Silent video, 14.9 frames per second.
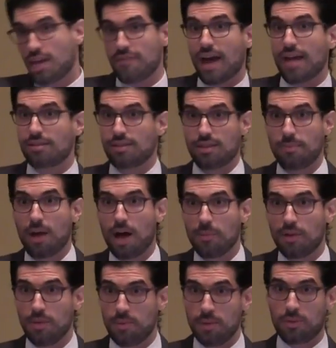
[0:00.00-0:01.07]
of ask them how
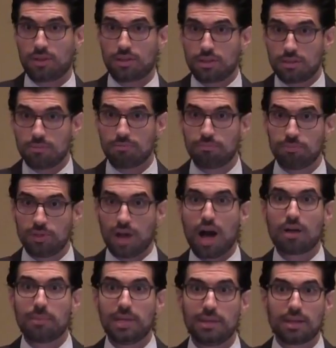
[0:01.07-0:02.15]
many
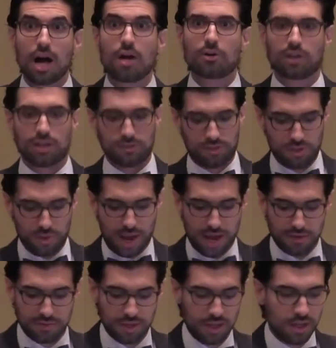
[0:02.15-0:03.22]
congregants do you
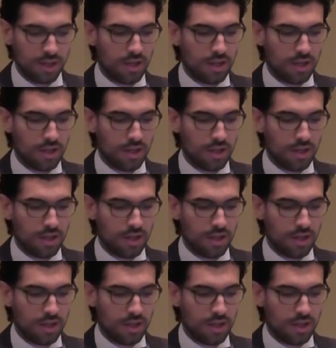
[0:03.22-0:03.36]
have.